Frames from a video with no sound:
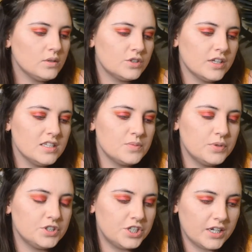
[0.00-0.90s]
do Australians
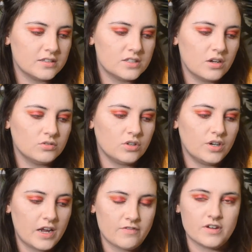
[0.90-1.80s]
put chicken salt on
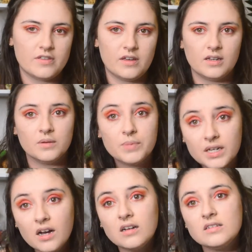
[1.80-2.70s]
everything?
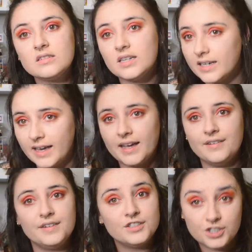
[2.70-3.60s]
Because,
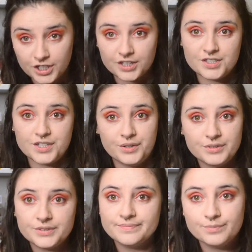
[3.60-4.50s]
again, chicken
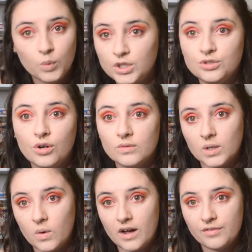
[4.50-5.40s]
salt. We do not
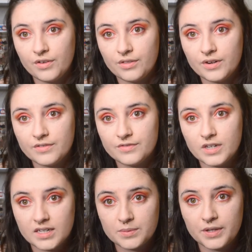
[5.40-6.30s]
require further
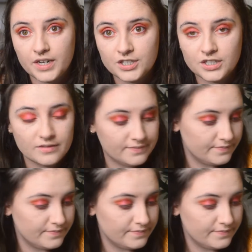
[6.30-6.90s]
explanation.